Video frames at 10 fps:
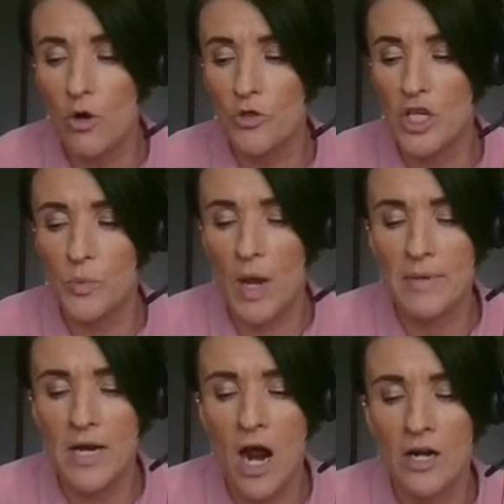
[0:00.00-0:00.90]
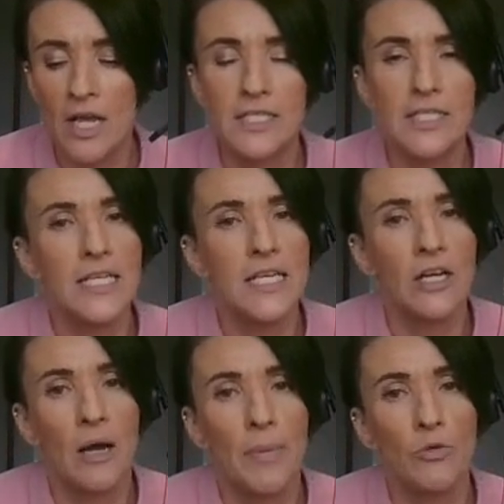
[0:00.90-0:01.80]
on this webinar and to
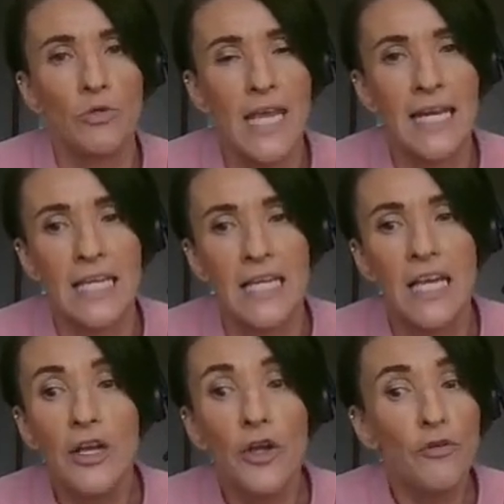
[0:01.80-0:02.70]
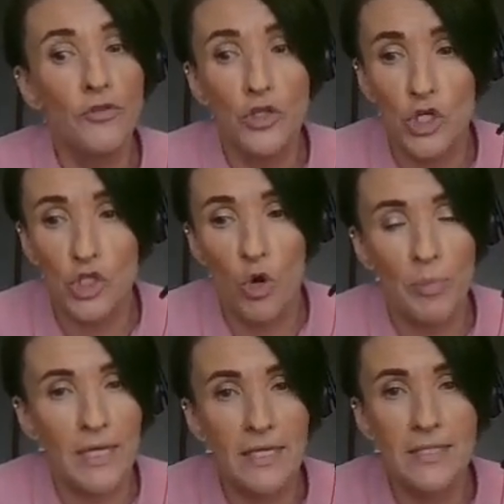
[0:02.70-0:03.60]
hear about any future
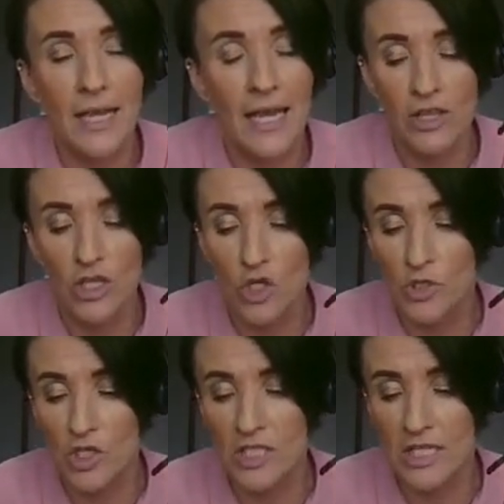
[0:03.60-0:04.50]
topics that you would just